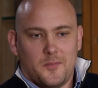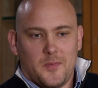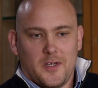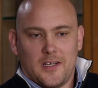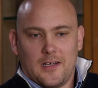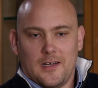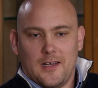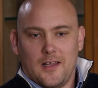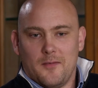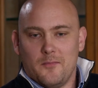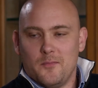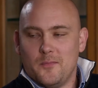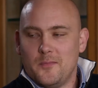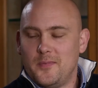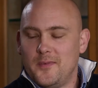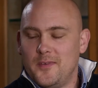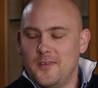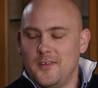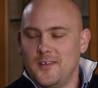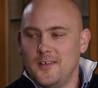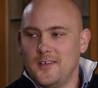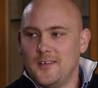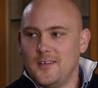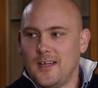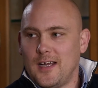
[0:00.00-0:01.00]
a big lump
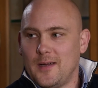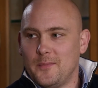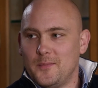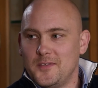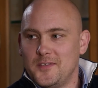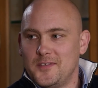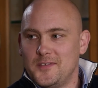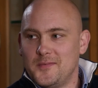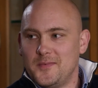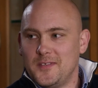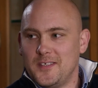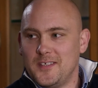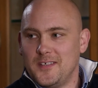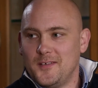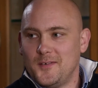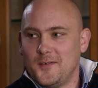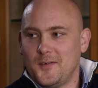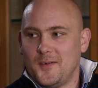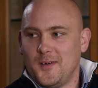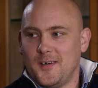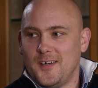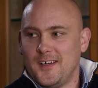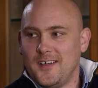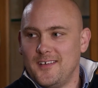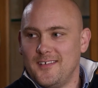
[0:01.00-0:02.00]
that happened to be
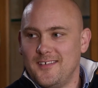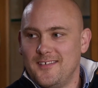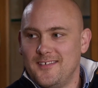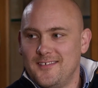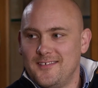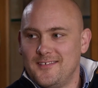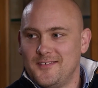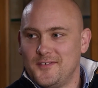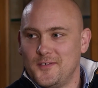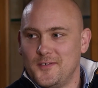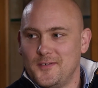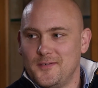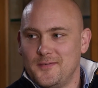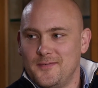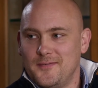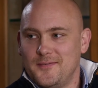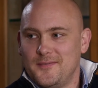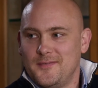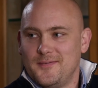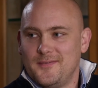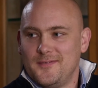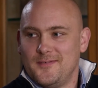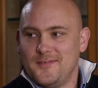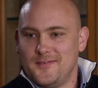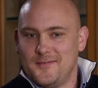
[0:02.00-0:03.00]
quite sort
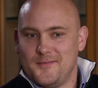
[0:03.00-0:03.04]
of